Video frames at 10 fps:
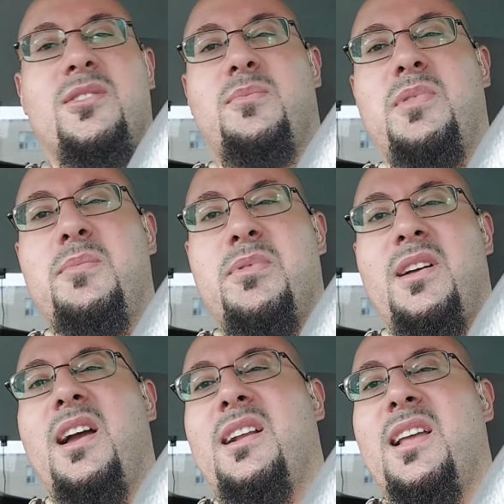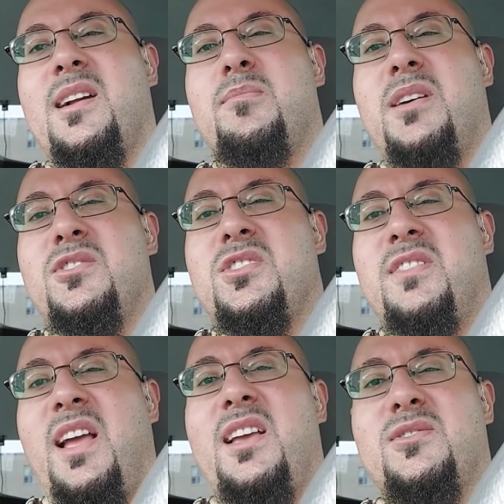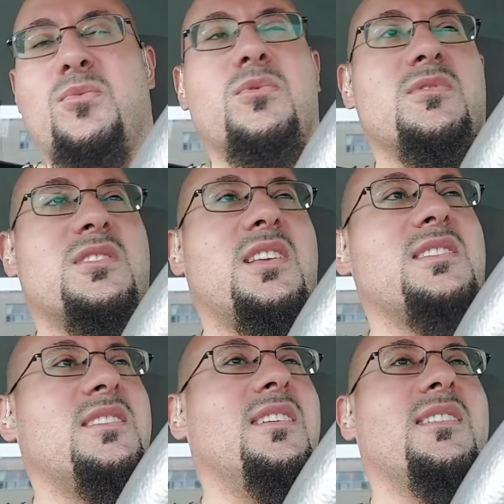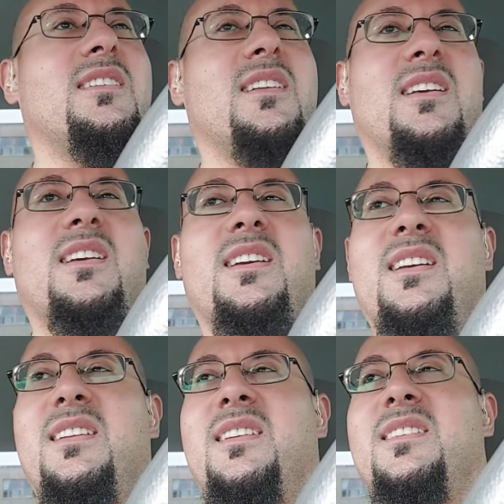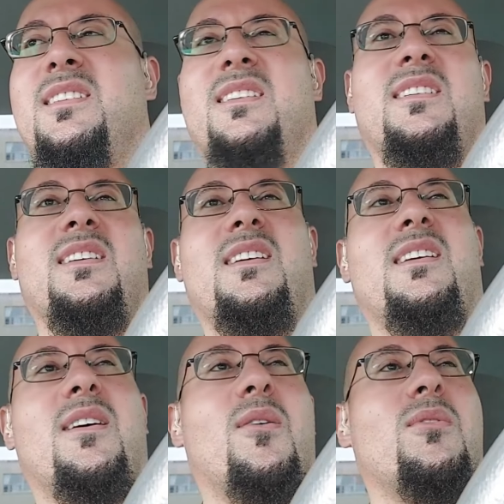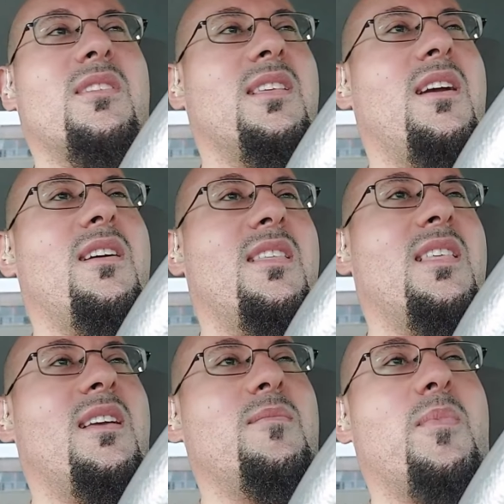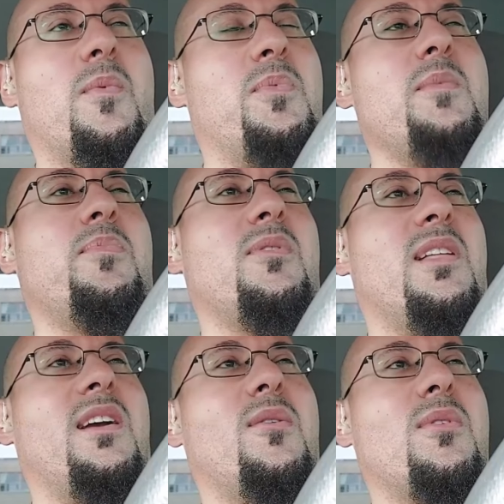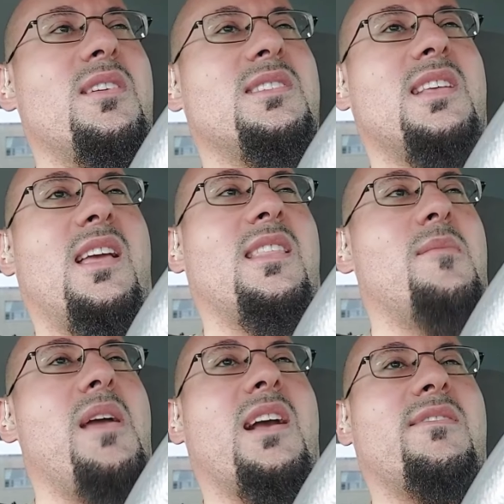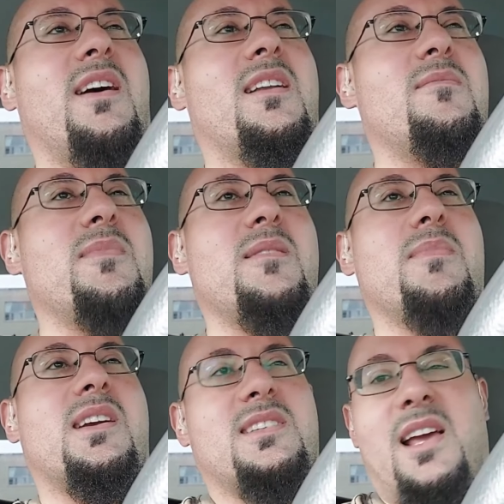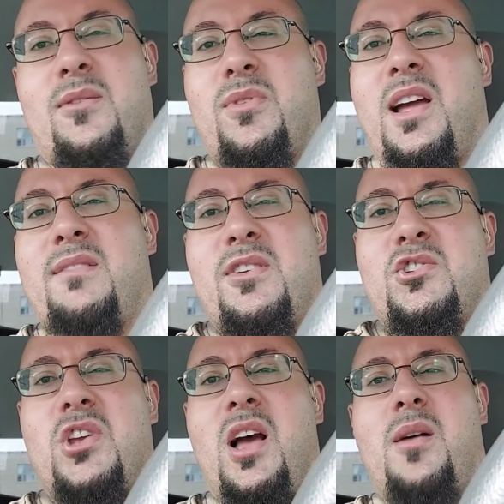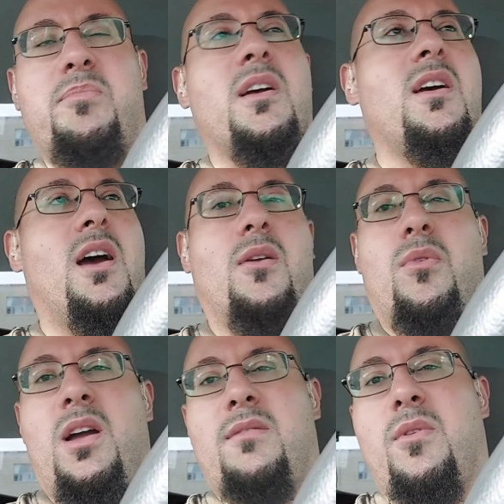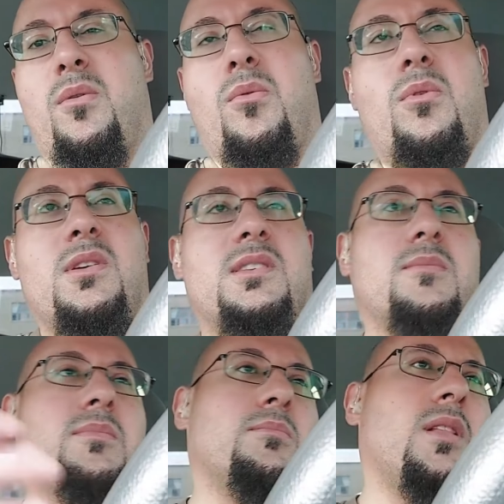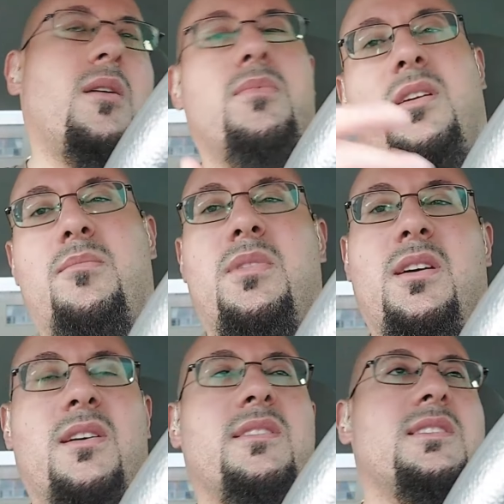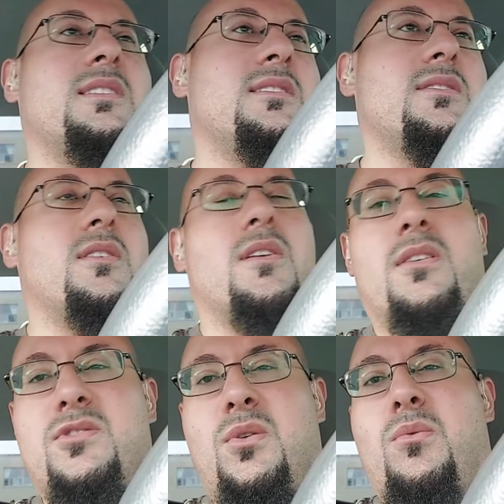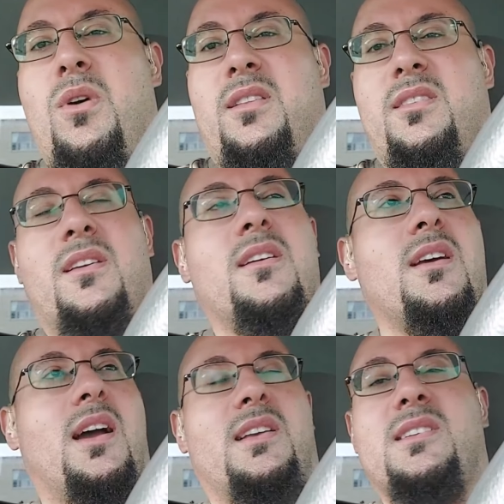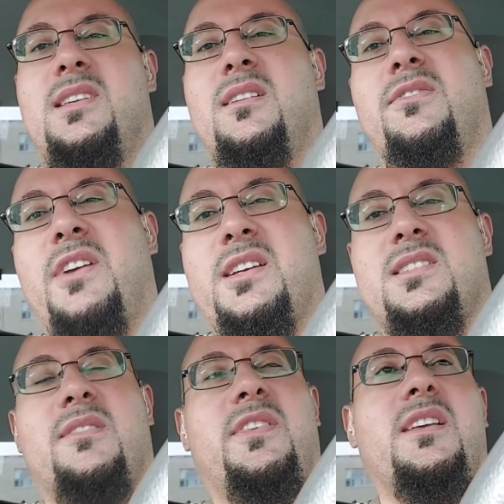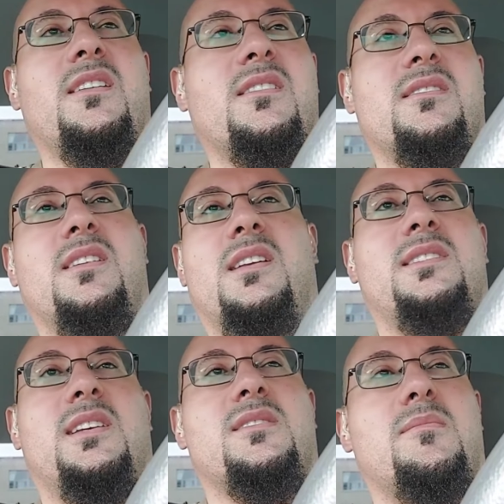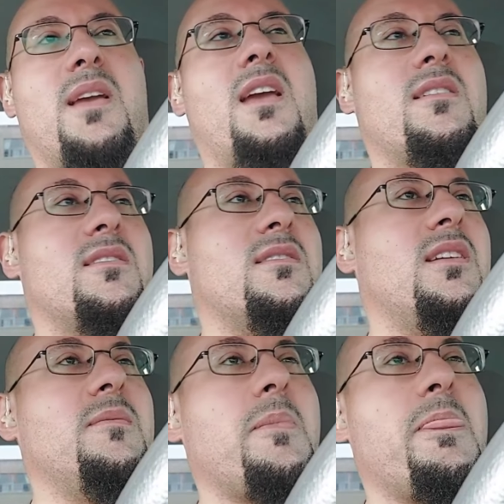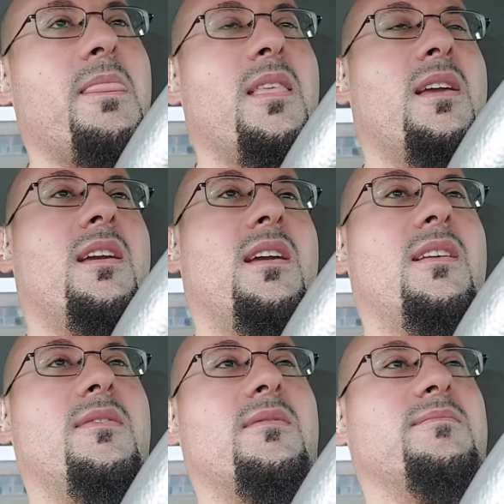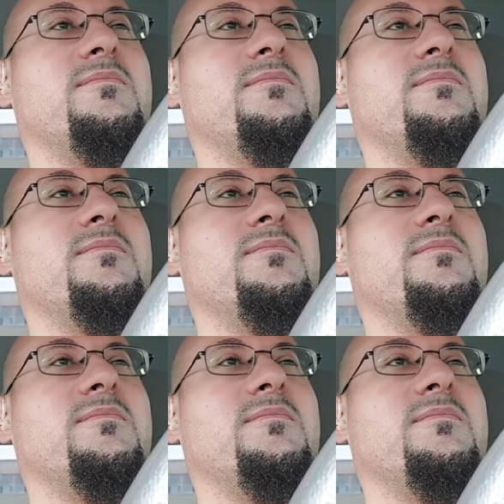people act like a bunch of assholes. That's all. And they people, they make fun of me because I don't have a shop, I don't have a hoist, blah blah blah. This and so what? I can still fix the vehicle. It doesn't matter, right? And